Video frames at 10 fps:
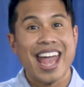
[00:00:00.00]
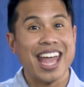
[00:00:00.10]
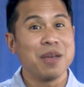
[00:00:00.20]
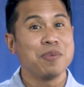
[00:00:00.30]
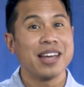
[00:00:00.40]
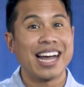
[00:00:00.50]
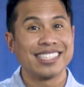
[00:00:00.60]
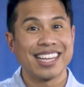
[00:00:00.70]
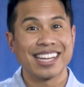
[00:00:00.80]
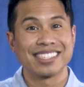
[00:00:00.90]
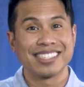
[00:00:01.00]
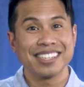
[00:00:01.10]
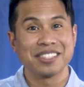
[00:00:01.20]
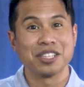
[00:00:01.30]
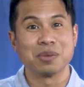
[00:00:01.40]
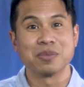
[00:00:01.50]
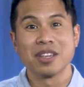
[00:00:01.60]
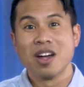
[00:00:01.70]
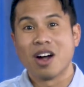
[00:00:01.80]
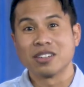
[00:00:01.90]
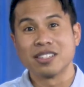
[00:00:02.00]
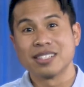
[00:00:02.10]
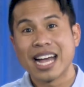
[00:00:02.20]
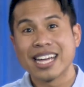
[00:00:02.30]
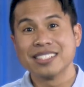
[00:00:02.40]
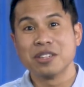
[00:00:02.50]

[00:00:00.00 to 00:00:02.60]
APITech systems are designed